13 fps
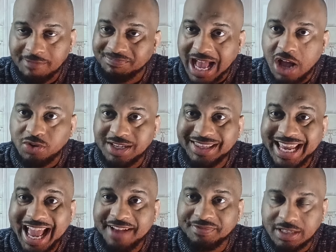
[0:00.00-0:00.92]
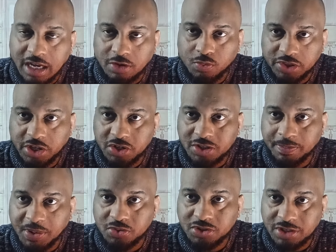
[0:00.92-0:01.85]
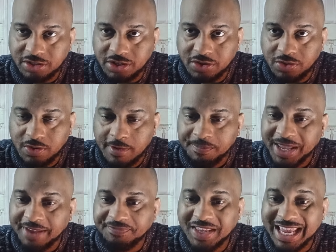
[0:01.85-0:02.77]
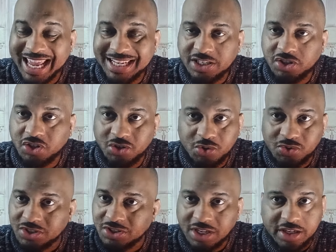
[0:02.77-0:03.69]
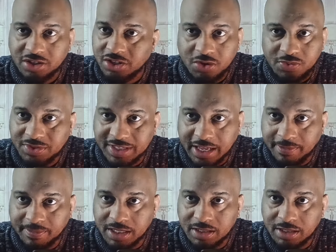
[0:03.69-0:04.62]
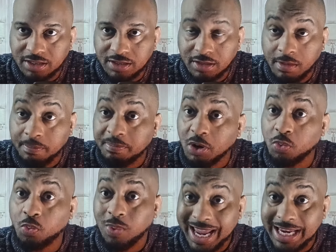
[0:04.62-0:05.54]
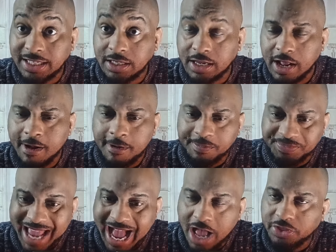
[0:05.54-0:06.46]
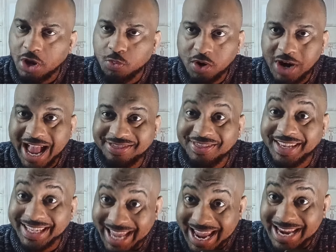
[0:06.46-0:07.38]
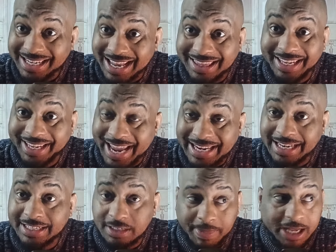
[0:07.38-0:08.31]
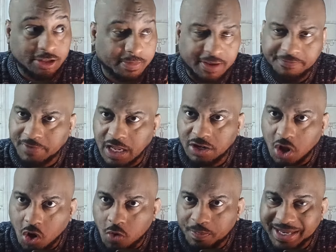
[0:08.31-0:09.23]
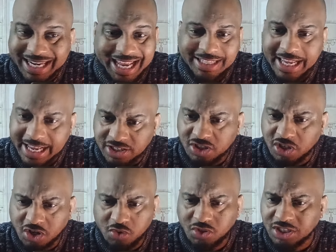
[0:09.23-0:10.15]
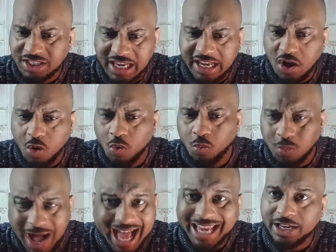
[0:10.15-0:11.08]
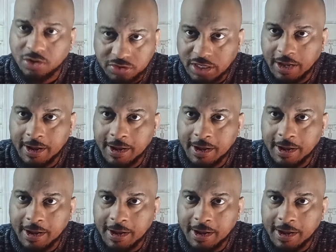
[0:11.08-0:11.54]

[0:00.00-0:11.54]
How could they have done what they're supposed to do if the institutions couldn't use them? But wait, now that we're at the gate and the gate is about to be flung open and the institutions can go wild